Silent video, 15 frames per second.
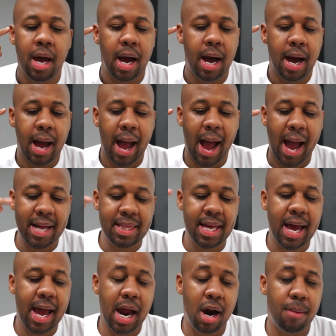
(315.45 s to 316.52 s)
At
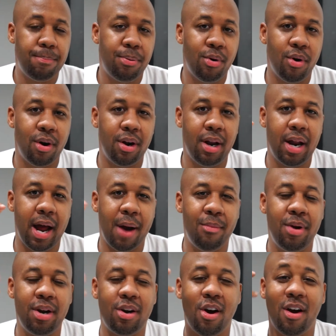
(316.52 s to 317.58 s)
the airport, I
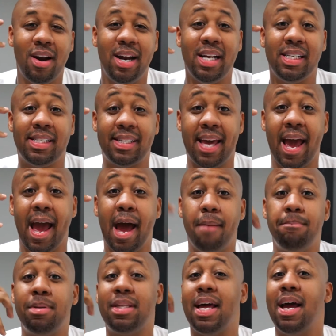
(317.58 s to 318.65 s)
wouldn't call it a
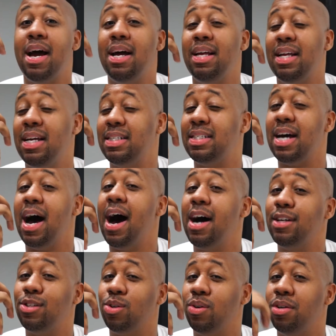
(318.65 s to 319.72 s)
scam, but it's a
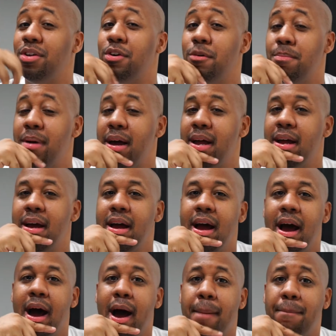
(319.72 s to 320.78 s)
hustle a little bit
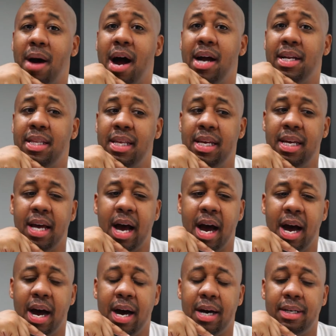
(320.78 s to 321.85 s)
by
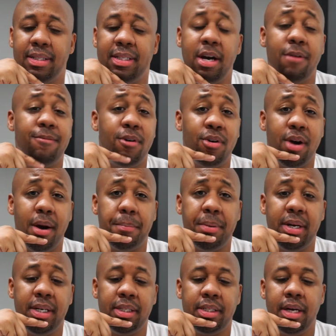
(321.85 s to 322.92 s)
the cell phone
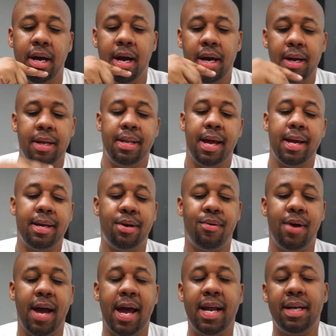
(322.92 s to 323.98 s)
companies. They
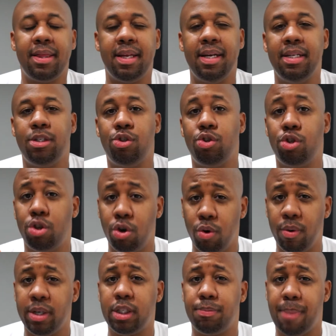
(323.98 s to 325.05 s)
created these
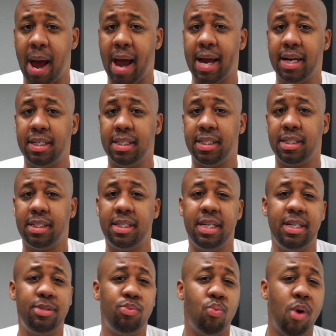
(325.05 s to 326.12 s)
tourist packages,
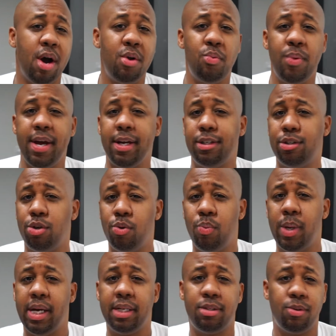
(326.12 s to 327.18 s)
these 1 week, 2
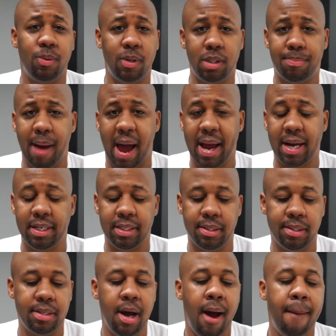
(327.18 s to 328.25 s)
week tourist
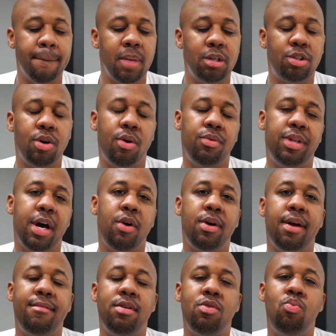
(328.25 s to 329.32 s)
packages. So they'll
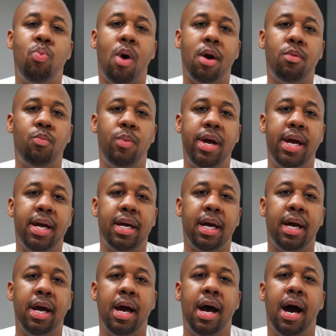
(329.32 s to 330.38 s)
give you 1 week,
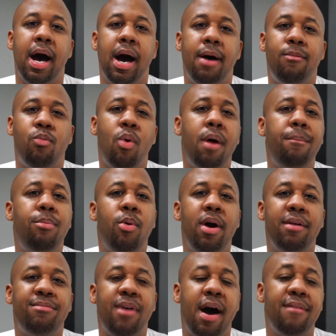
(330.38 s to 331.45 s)

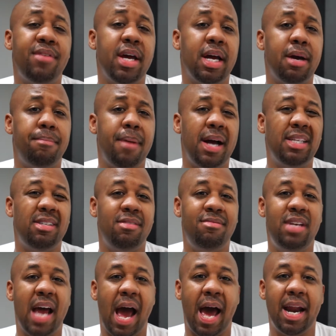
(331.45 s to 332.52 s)
1.5 gigabytes
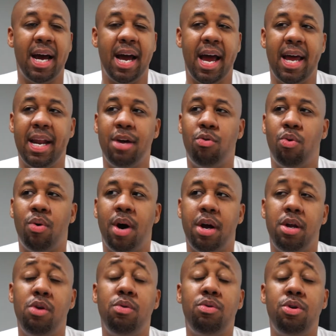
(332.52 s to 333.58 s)
of data, and it'll
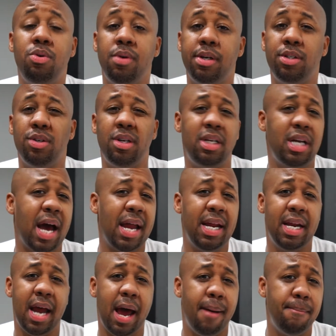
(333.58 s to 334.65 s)
run you
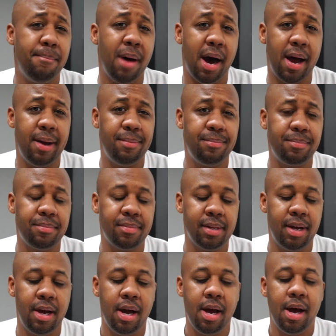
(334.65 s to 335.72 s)
299 baht.
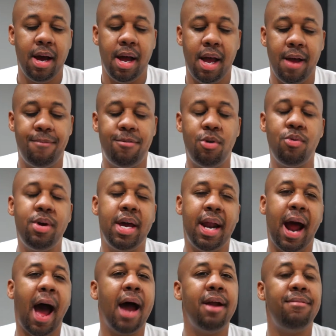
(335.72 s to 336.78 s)
If you
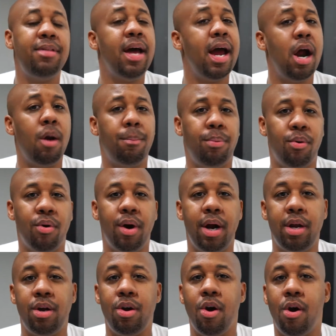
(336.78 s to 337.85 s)
get out of the
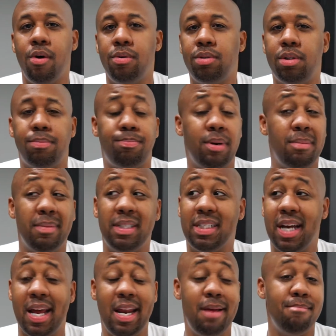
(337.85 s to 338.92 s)
airport and you go to pretty
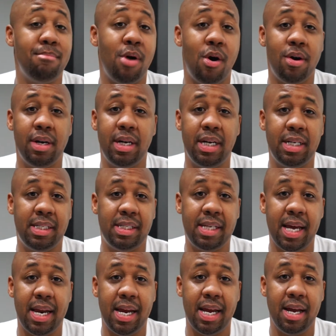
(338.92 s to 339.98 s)
much any mall in the
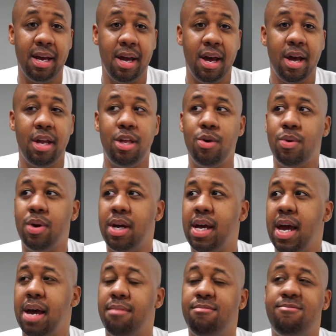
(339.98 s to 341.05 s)
city, you could
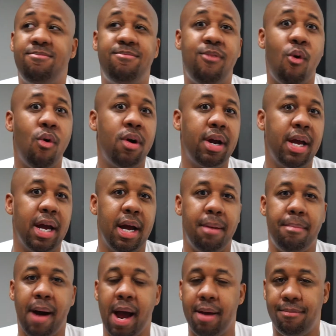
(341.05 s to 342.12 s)
get 4
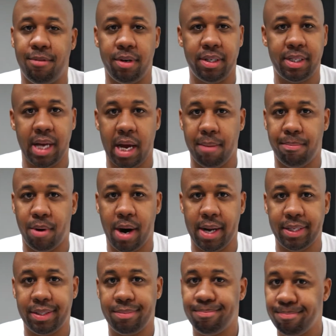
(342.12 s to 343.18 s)
gigabytes for the same
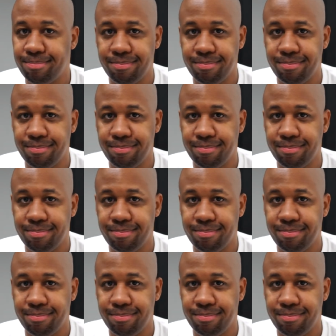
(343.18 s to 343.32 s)
price,